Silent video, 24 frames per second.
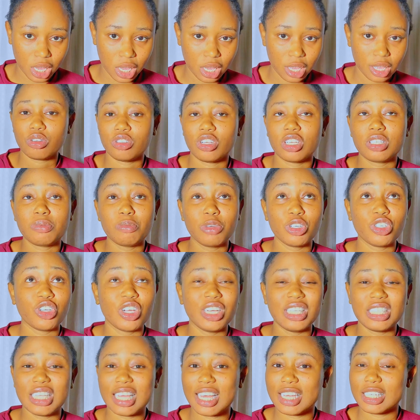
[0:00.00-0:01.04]
So just make sure
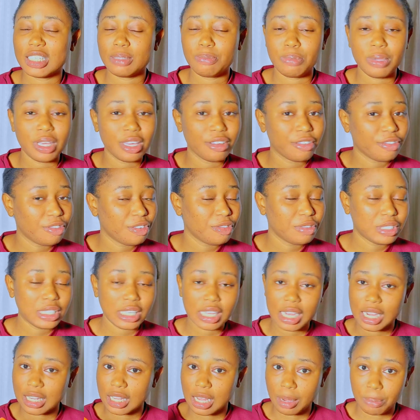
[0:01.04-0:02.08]
it's SPF 50
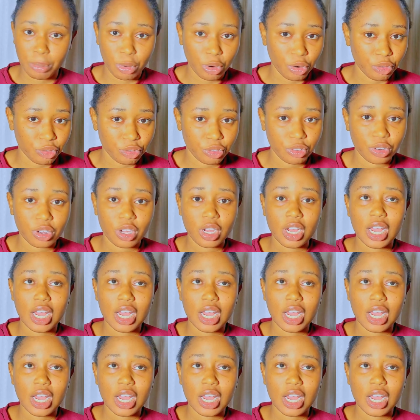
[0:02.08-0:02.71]
and above.